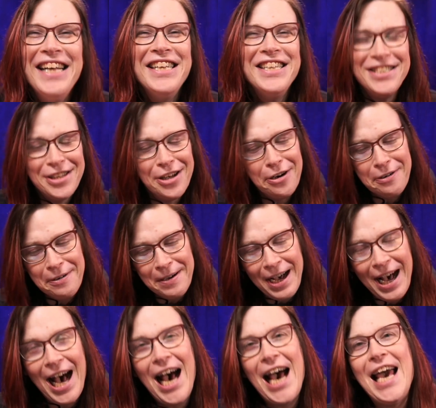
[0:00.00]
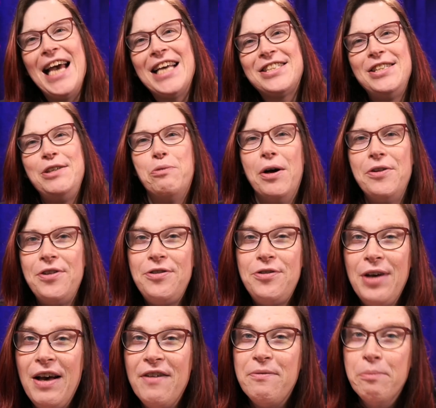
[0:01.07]
So I actually wanted to
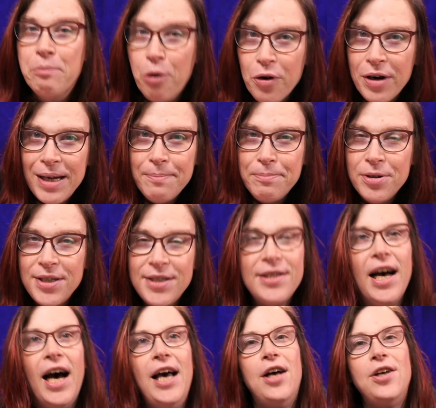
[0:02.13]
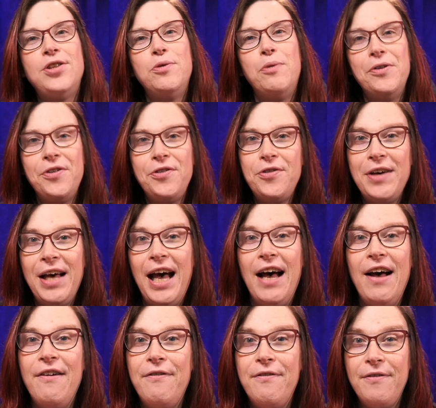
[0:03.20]
have more inputs. I also wanted to
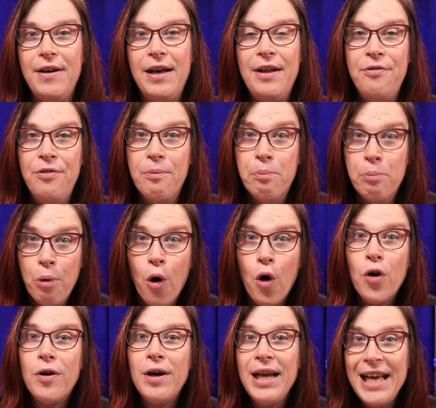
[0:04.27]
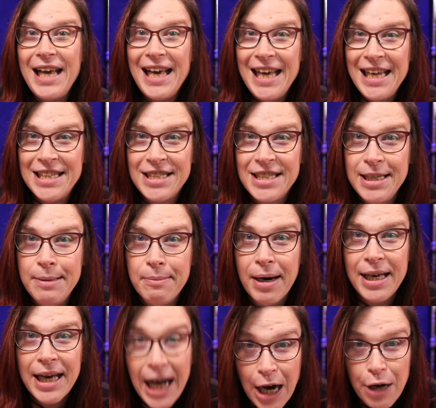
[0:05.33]
have more
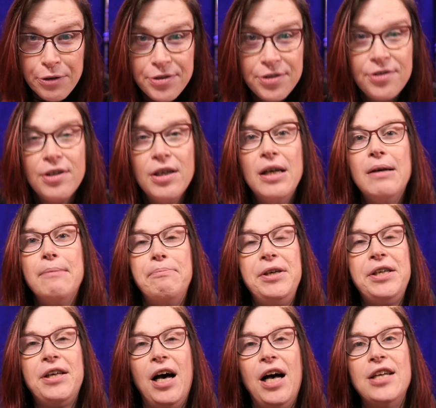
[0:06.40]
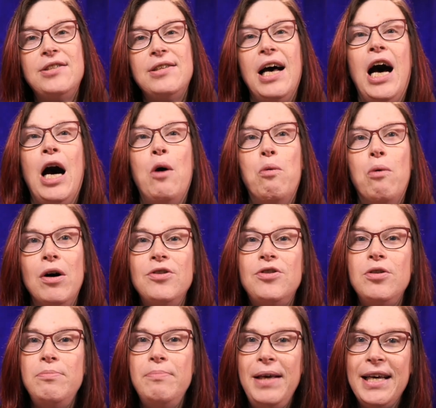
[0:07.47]
HDMI outs because I want
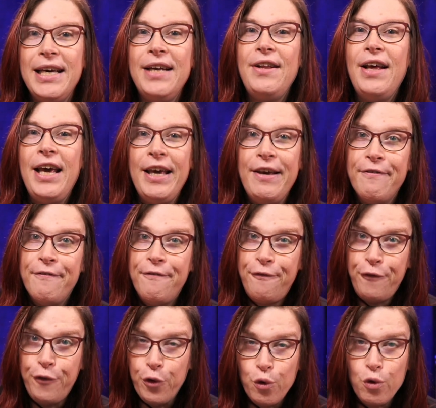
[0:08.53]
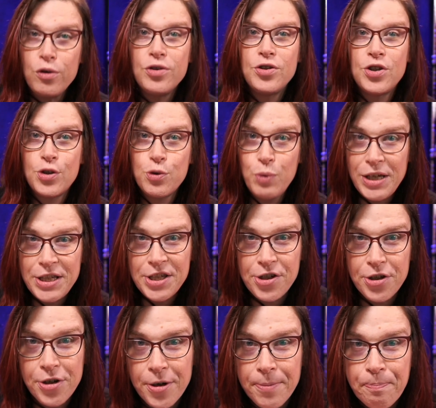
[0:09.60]
to make it a full
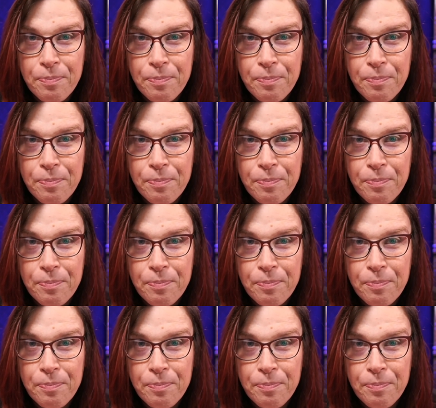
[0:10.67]
switcher.